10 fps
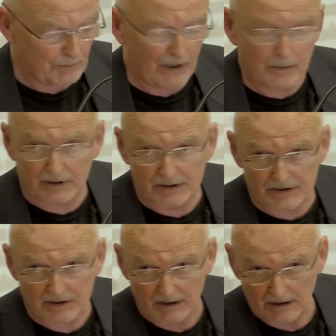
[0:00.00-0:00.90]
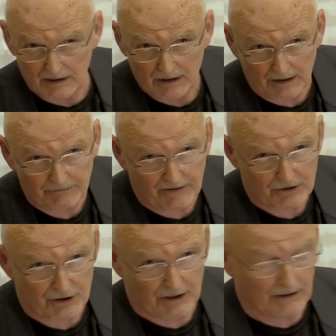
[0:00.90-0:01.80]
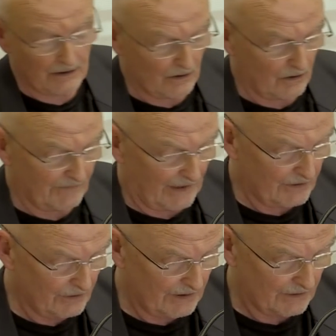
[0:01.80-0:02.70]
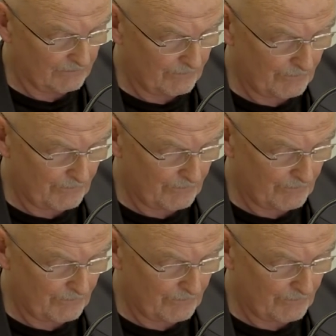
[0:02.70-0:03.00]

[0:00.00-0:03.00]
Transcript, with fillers: purpose and functioning of that union.